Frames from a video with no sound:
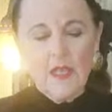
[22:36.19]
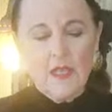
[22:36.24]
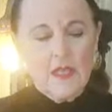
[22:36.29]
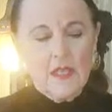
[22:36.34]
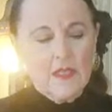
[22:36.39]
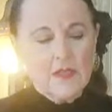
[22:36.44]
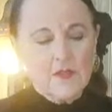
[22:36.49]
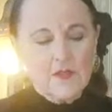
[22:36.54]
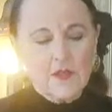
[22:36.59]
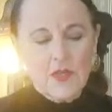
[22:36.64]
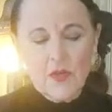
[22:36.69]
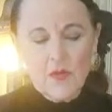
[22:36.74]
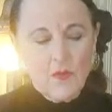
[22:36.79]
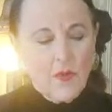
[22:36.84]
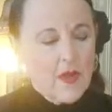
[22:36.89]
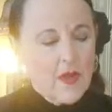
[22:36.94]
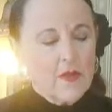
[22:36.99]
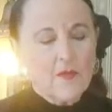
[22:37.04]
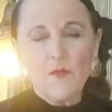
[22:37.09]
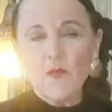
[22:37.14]
is a
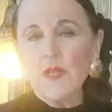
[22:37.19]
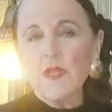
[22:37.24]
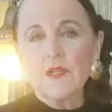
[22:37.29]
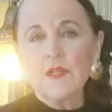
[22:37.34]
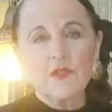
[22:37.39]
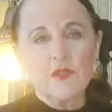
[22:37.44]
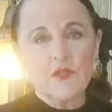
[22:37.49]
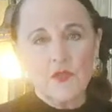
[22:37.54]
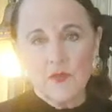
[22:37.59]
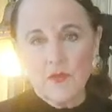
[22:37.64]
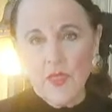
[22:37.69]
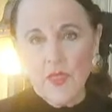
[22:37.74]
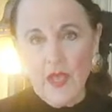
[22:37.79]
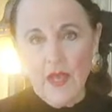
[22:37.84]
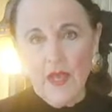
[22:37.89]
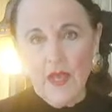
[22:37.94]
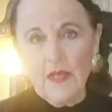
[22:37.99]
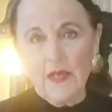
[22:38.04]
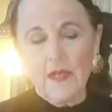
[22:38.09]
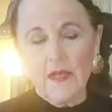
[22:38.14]
great way to do
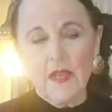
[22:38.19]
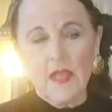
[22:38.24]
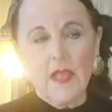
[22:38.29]
that.